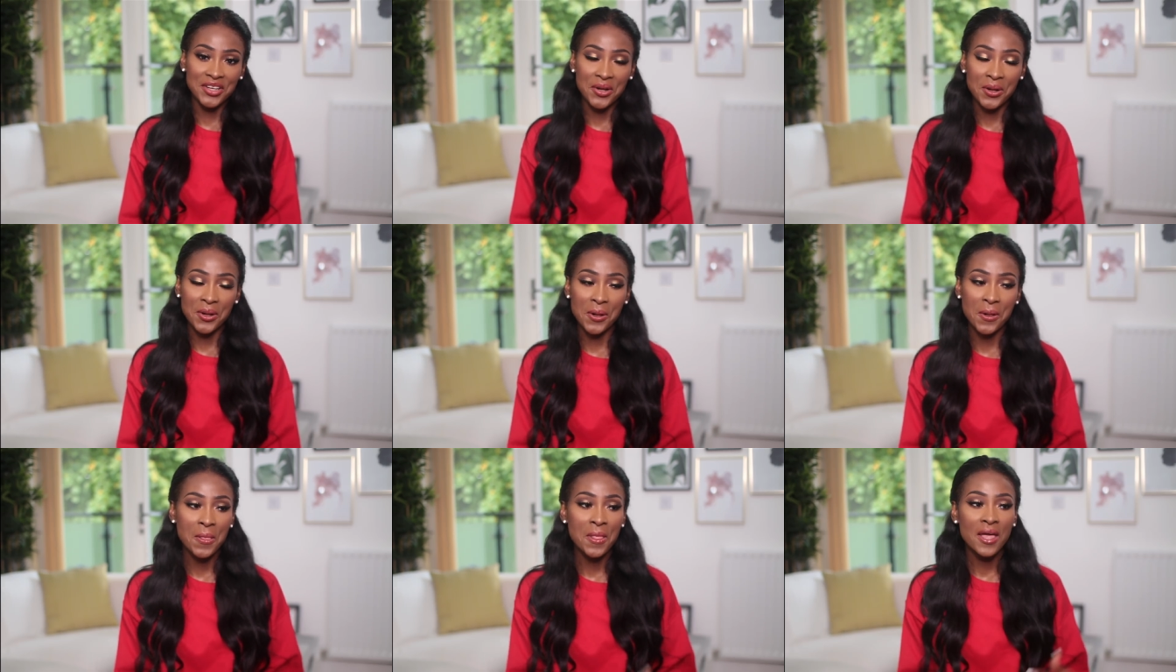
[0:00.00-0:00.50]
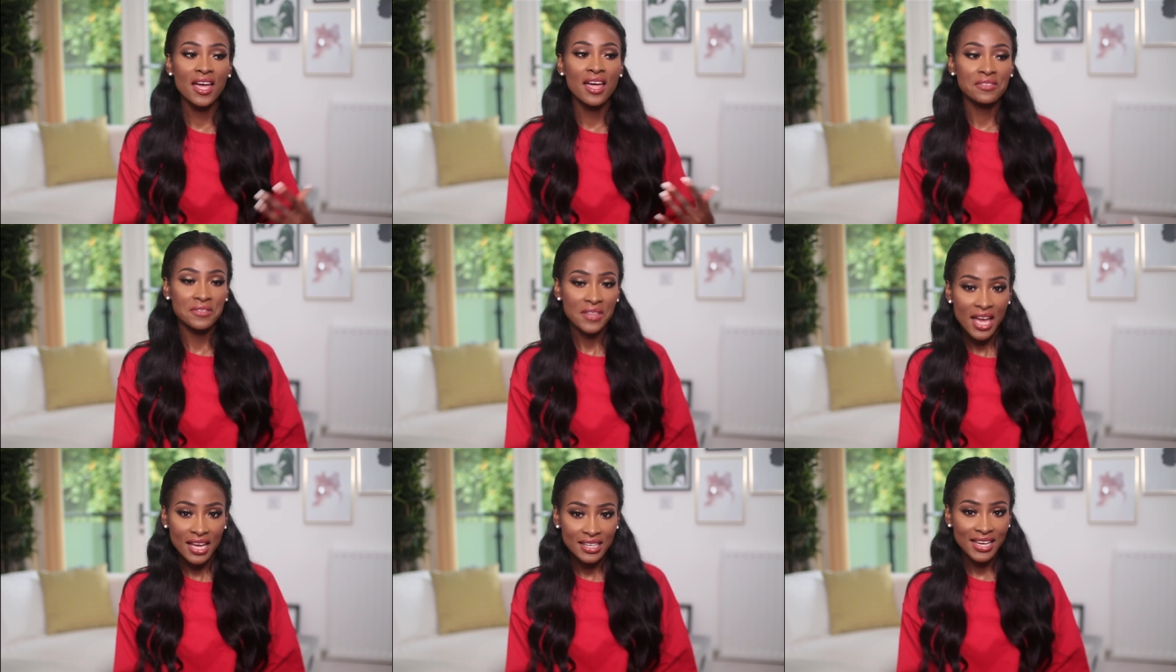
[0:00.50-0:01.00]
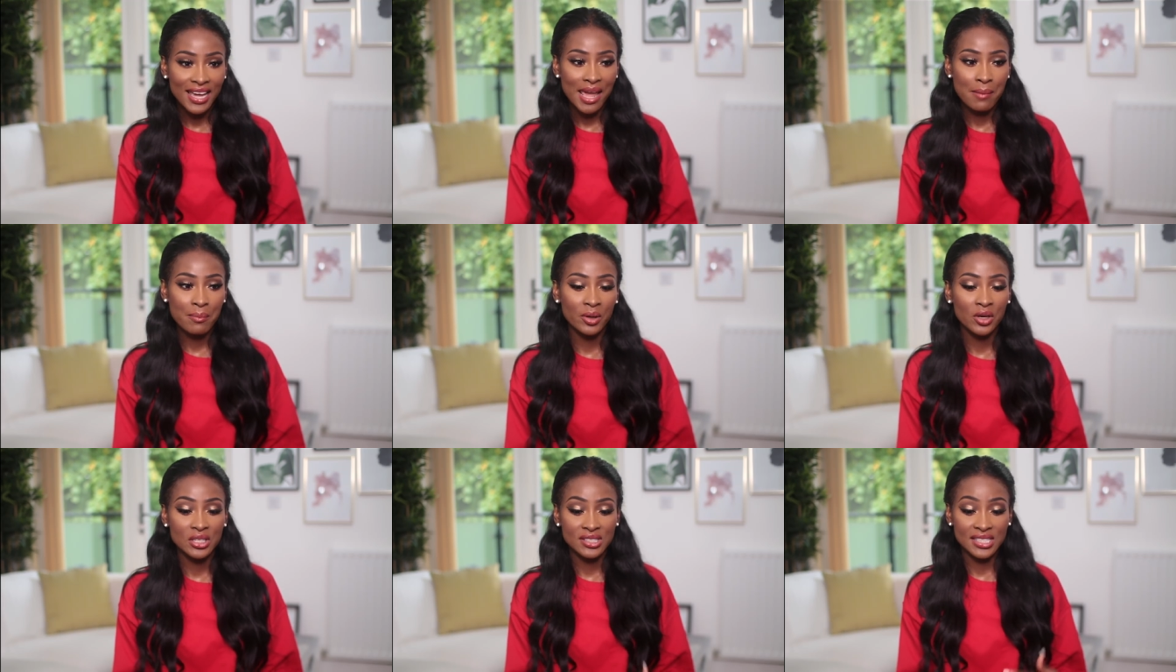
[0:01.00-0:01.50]
till that
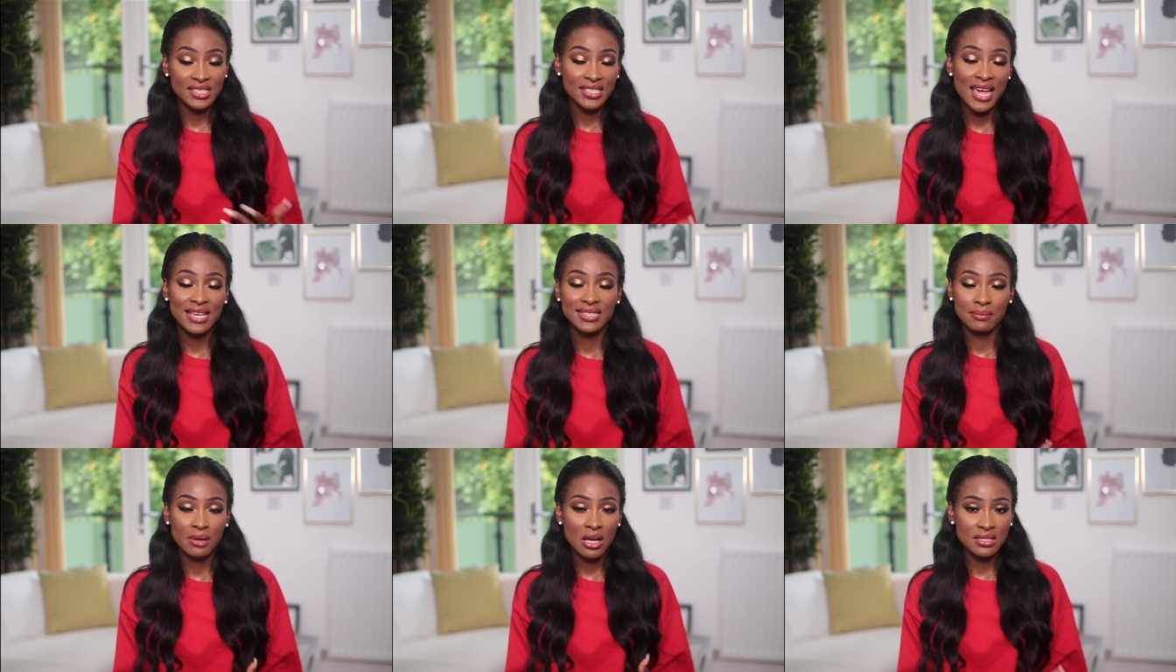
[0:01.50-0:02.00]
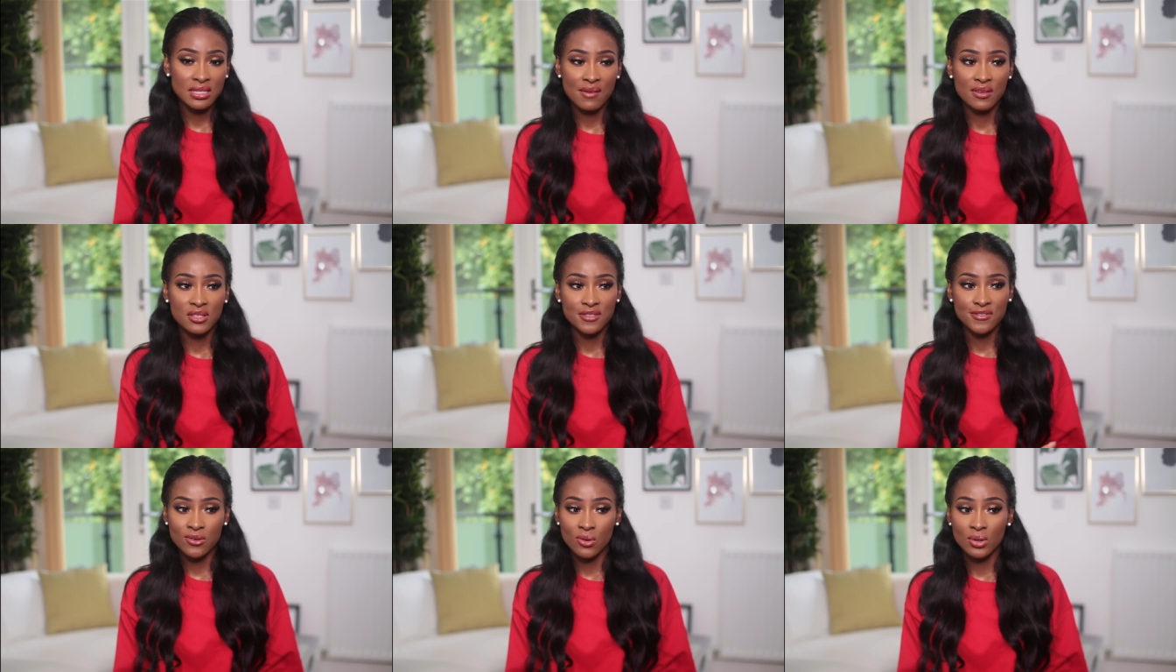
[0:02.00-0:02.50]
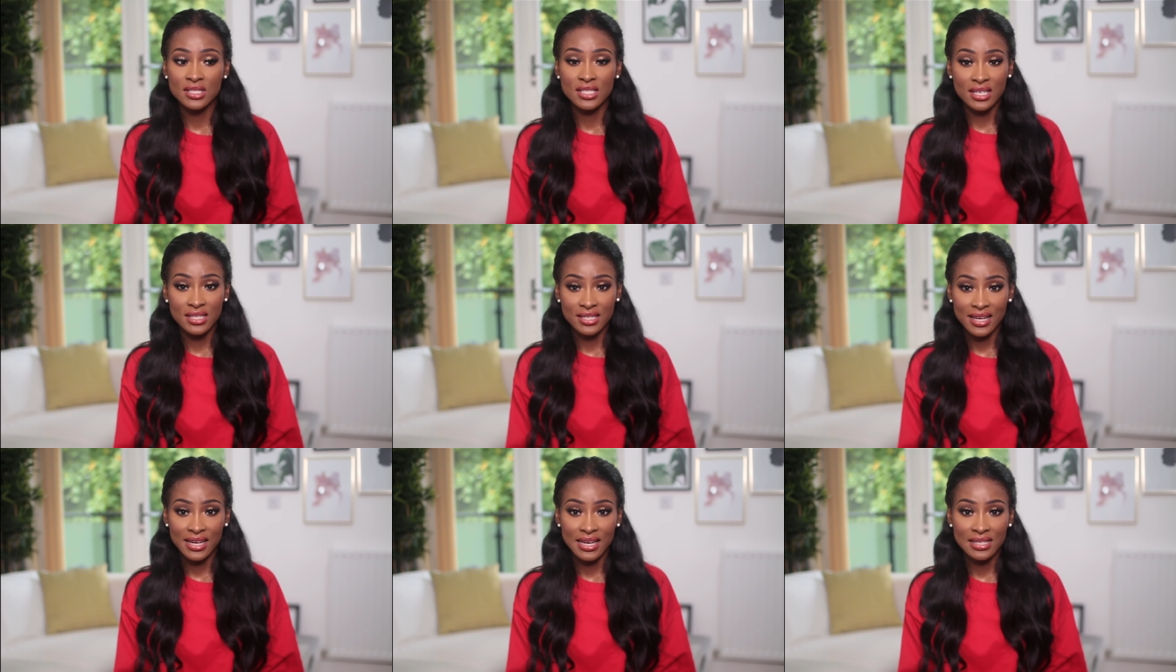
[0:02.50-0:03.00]
came because it takes about 7 to
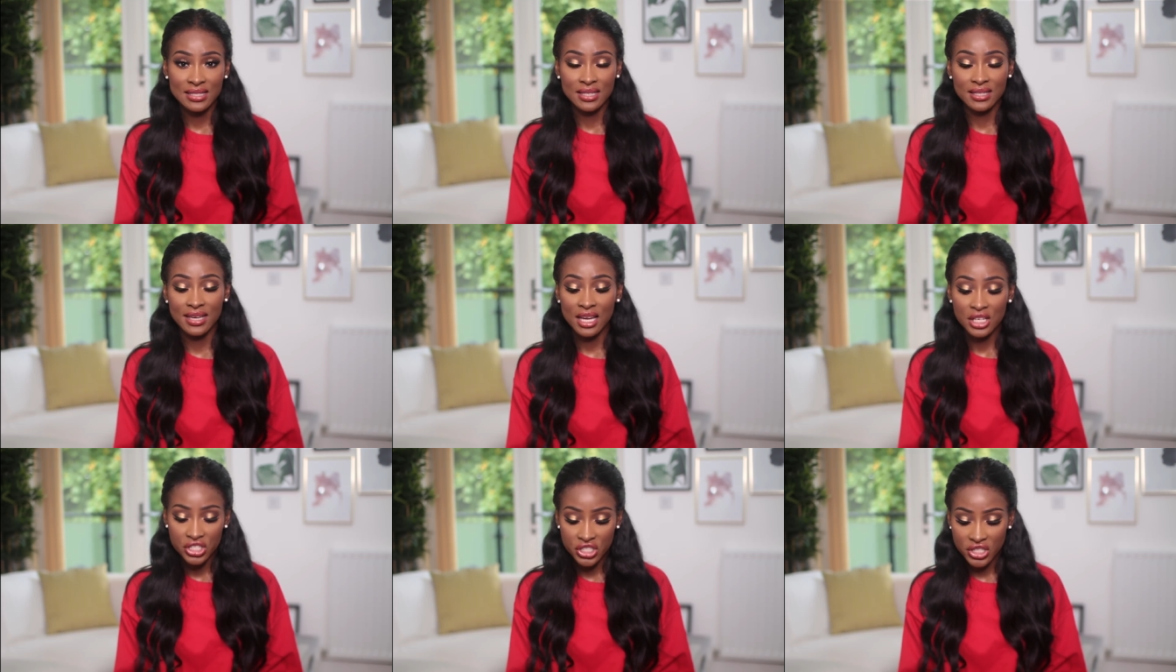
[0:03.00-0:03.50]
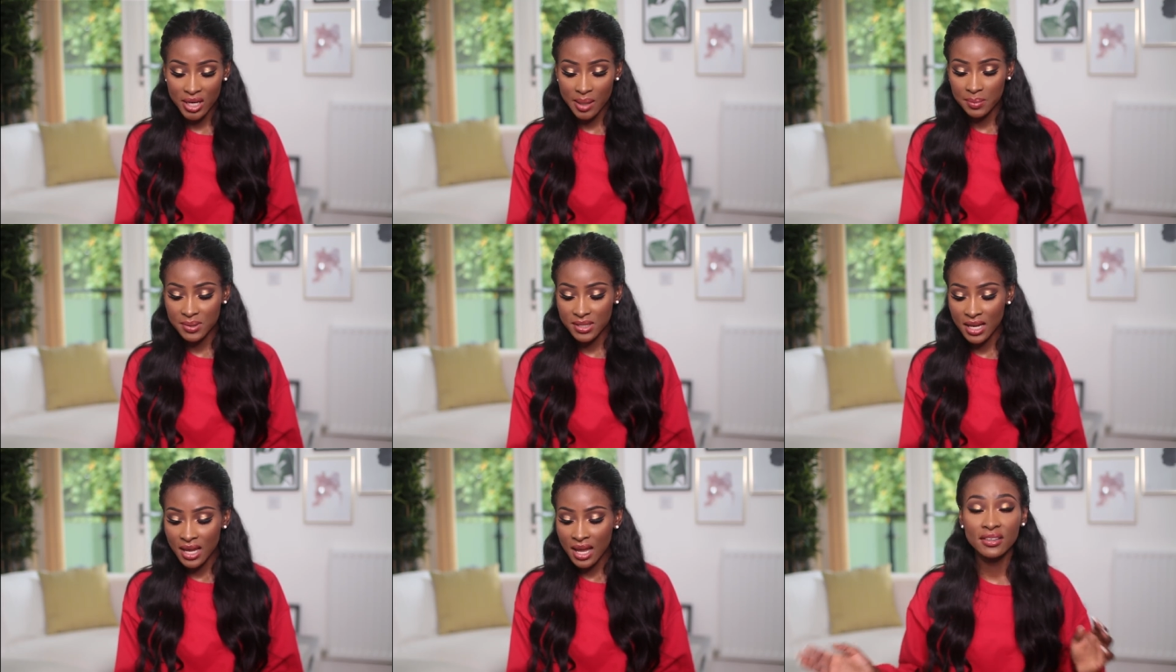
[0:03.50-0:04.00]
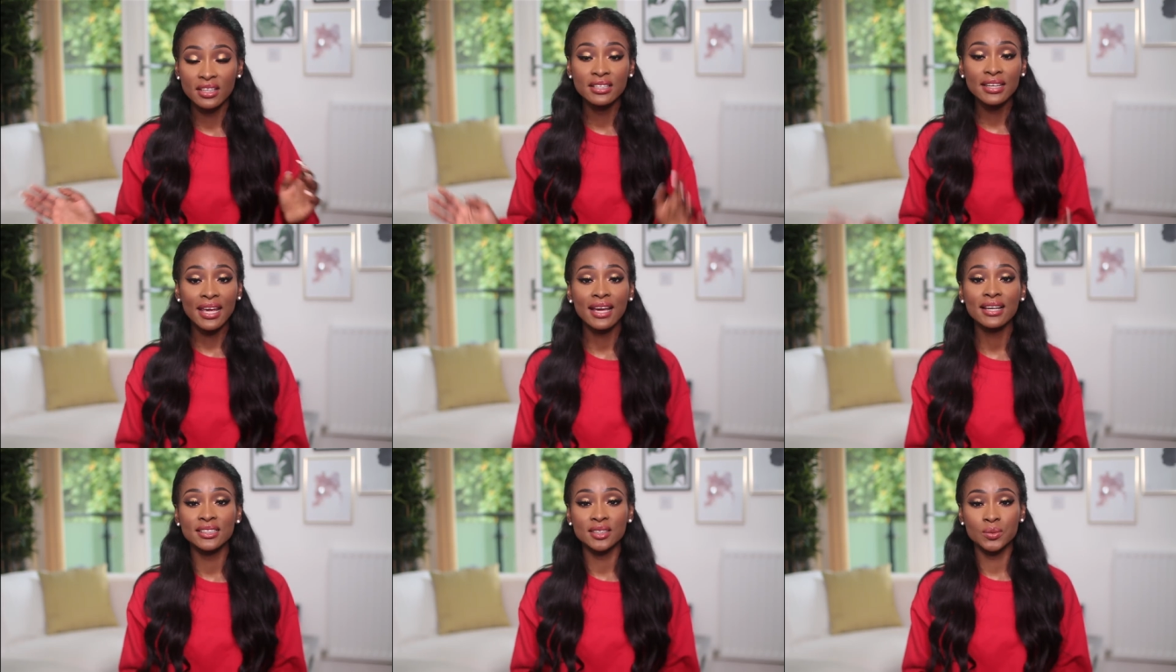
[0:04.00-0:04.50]
14 days to get shipped and the
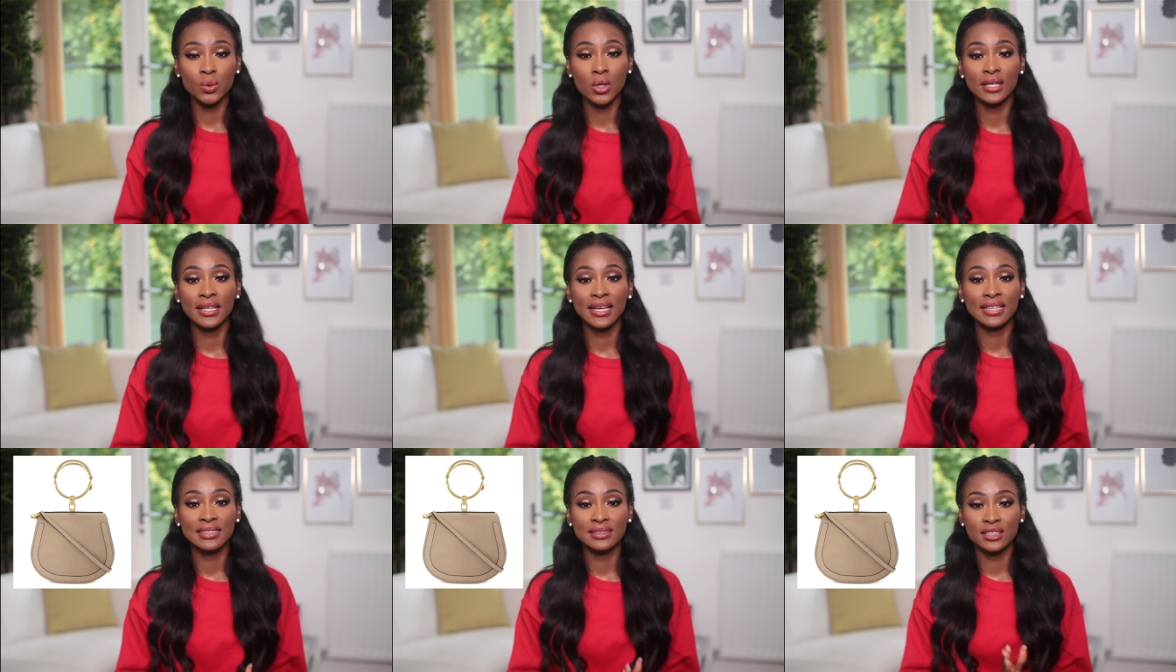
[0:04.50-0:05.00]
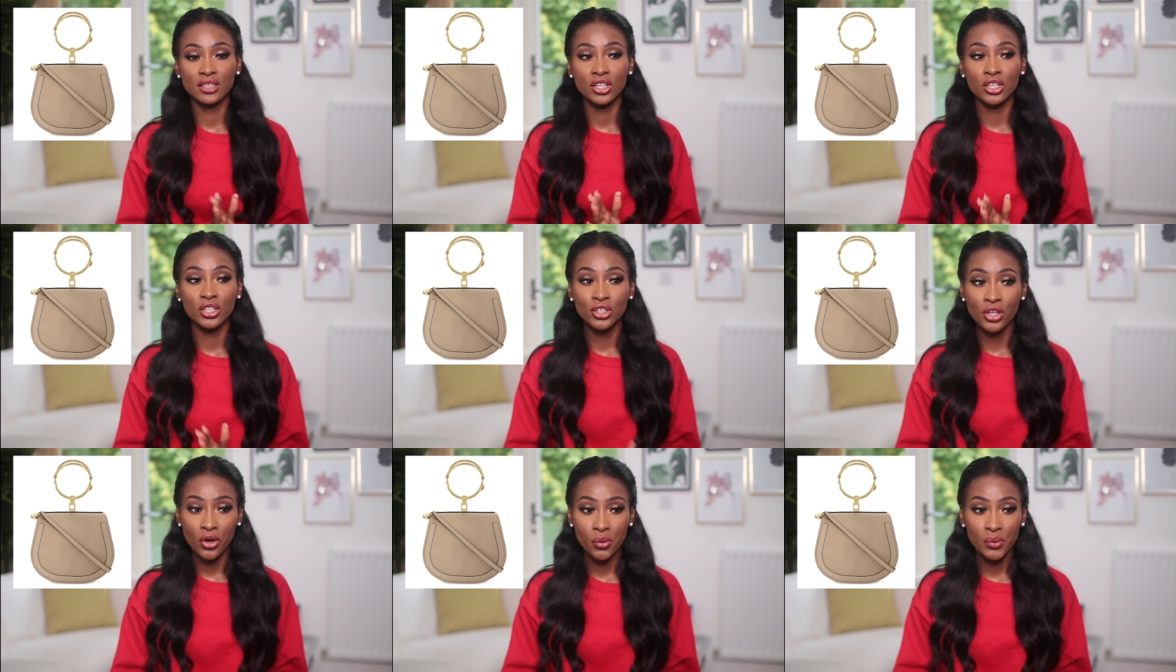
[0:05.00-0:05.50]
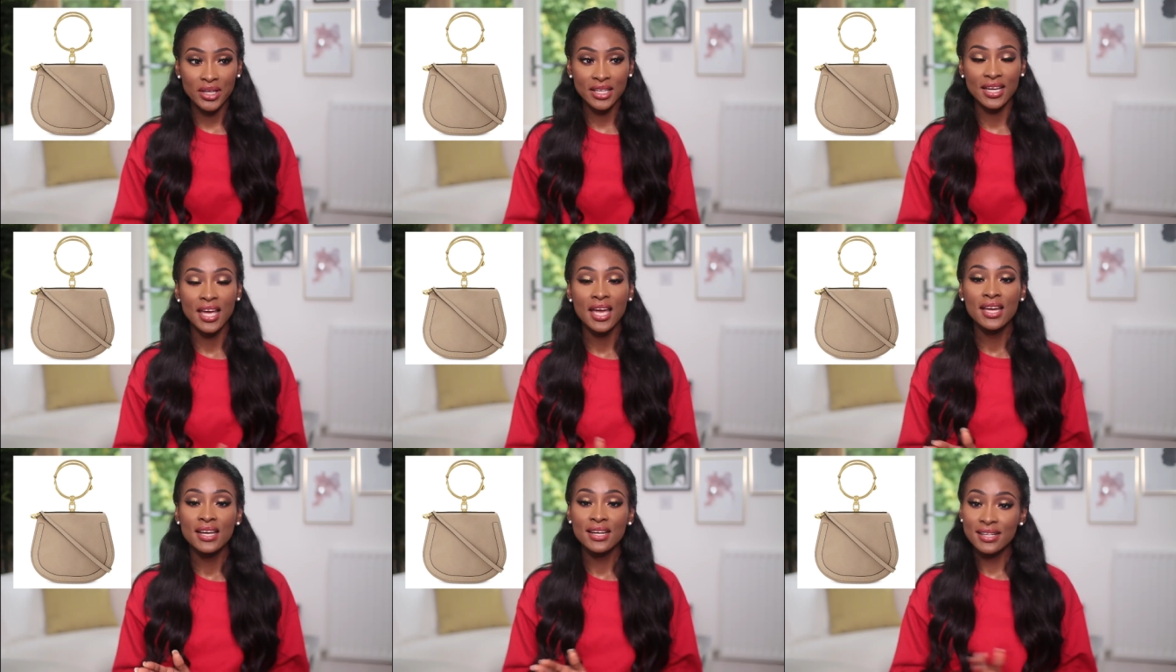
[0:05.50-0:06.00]
next one is the
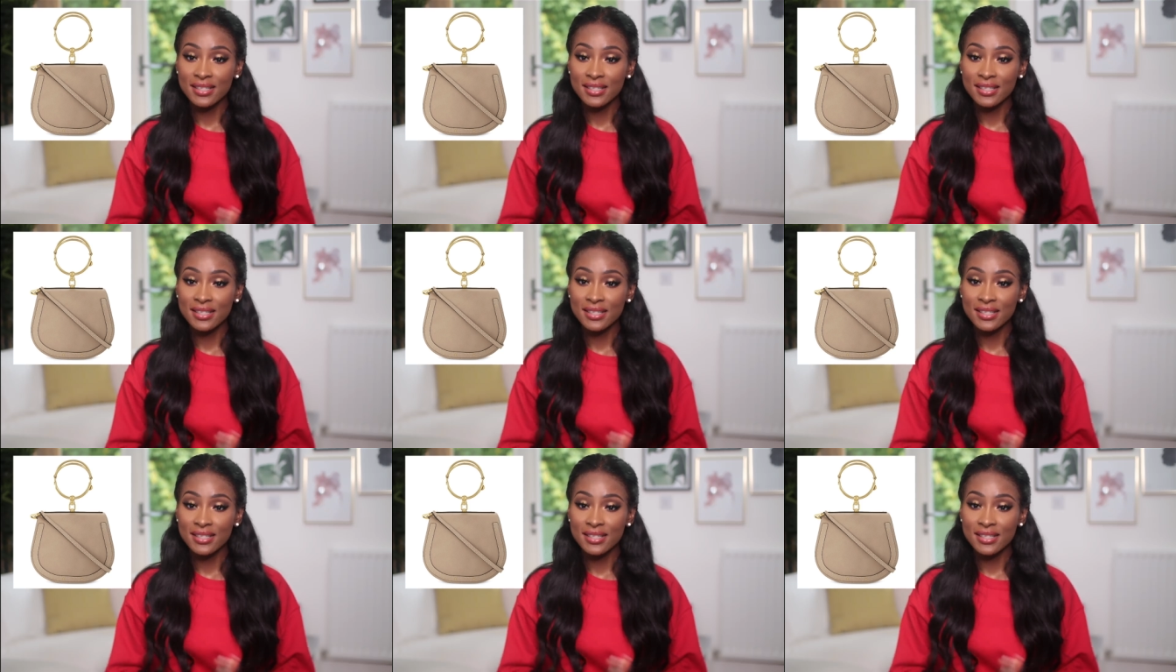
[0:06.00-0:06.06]
Chloe